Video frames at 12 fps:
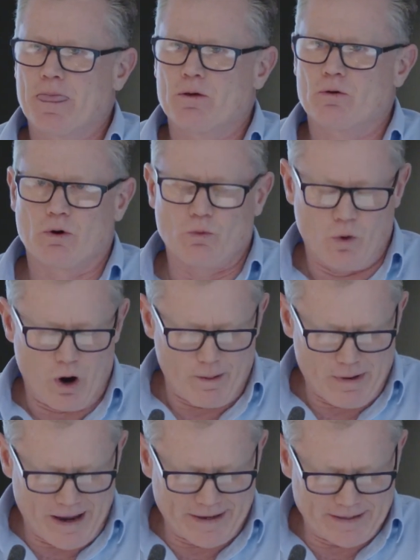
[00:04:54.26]
or a
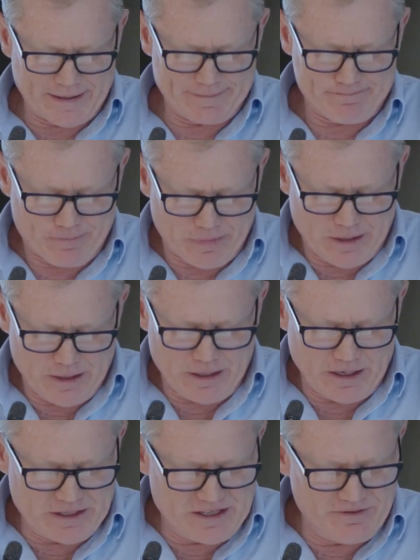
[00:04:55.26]
winemaker,
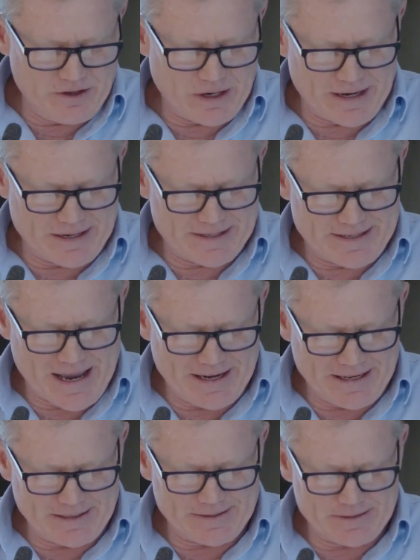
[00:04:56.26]
and give you an
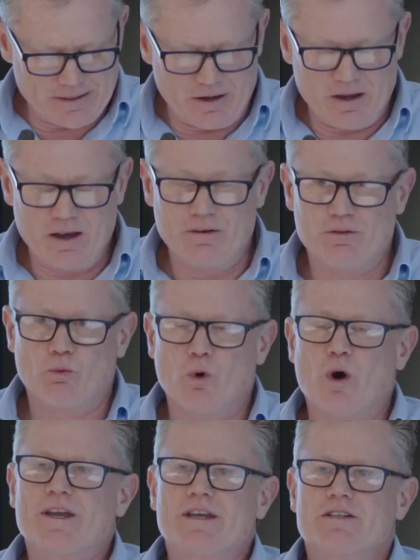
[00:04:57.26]
understanding of the
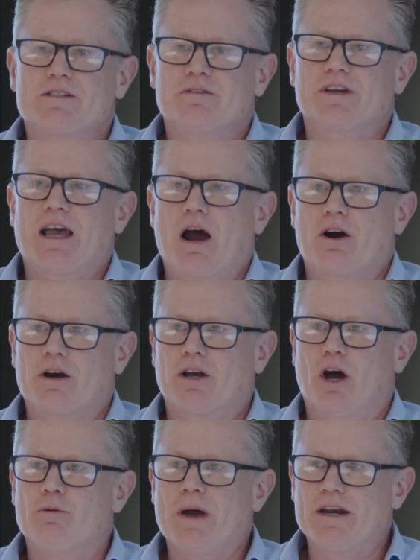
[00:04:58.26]
workings of the current
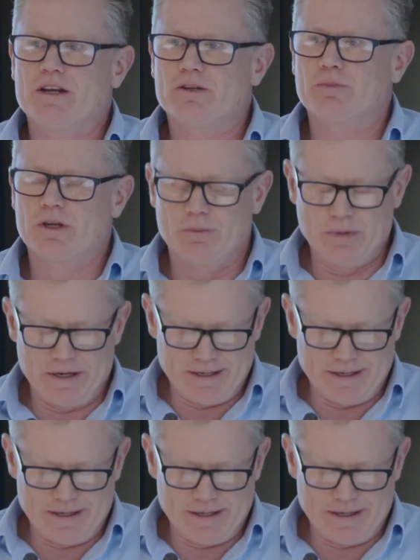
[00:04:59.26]
Code Management Committee.